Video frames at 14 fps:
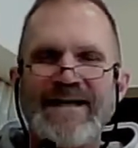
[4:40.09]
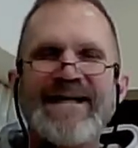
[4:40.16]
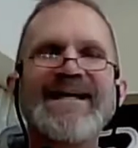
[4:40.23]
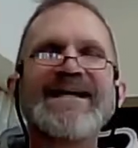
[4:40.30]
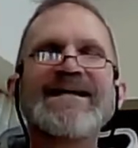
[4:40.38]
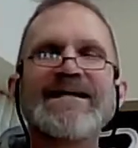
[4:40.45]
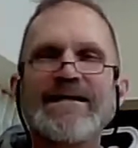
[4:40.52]

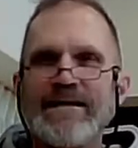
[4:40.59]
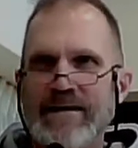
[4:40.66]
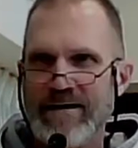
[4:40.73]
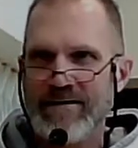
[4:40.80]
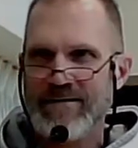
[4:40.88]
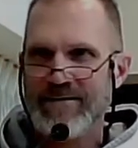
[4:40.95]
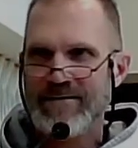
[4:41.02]

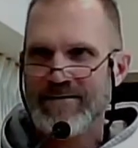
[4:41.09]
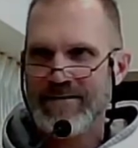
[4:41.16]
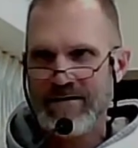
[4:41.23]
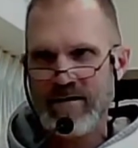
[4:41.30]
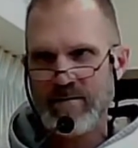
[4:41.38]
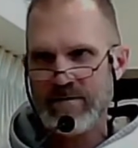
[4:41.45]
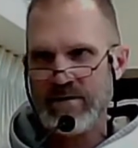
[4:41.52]
Anything that
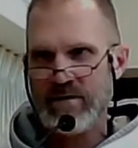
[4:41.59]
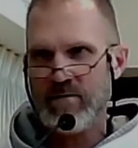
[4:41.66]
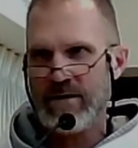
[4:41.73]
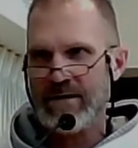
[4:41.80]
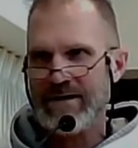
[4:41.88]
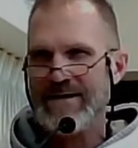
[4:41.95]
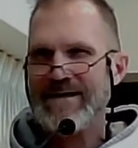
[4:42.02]
comes our
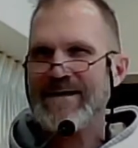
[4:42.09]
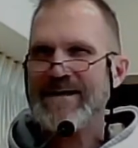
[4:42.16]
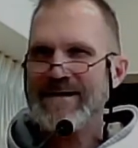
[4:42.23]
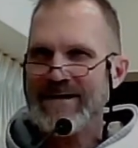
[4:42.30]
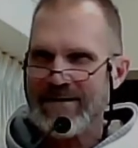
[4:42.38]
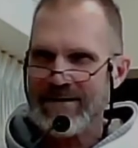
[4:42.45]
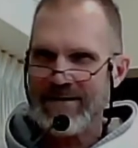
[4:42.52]
way.
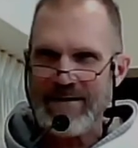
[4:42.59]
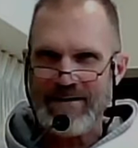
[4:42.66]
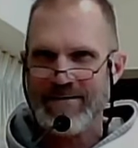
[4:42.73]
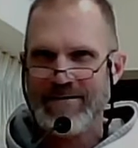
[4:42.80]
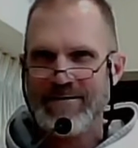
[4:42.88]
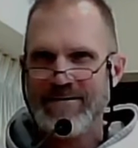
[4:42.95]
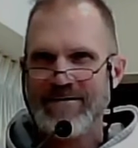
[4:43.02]
Anything.